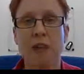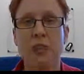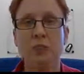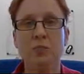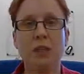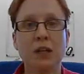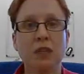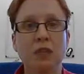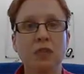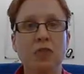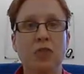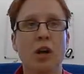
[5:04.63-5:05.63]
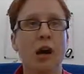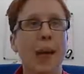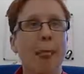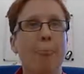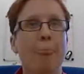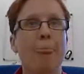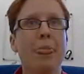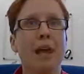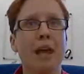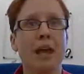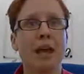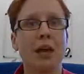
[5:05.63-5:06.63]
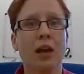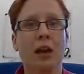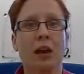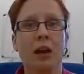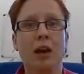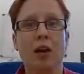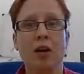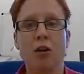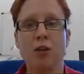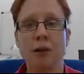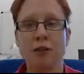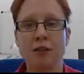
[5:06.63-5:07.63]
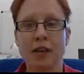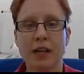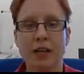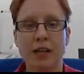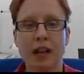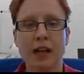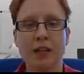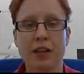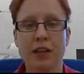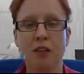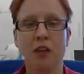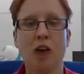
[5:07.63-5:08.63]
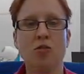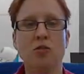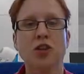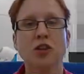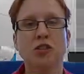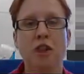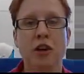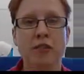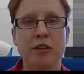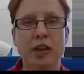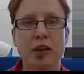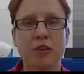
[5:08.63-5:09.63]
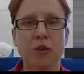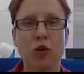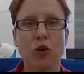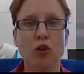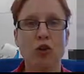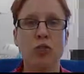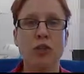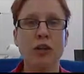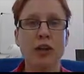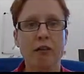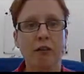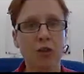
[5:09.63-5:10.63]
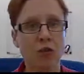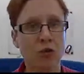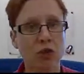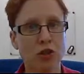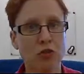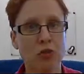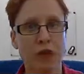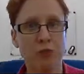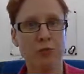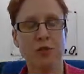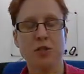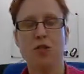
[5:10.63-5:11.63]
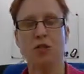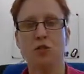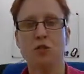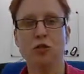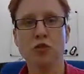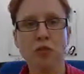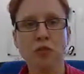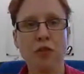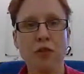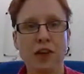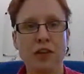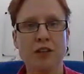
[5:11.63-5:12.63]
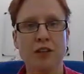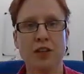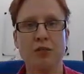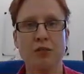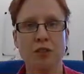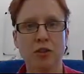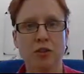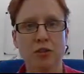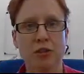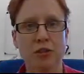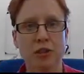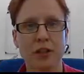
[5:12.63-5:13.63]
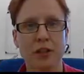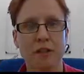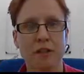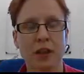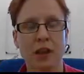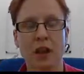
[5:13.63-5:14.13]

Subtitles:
is because they are about an area that is outside your area of knowledge or the area of knowledge of expertise of the supervisors here at the university.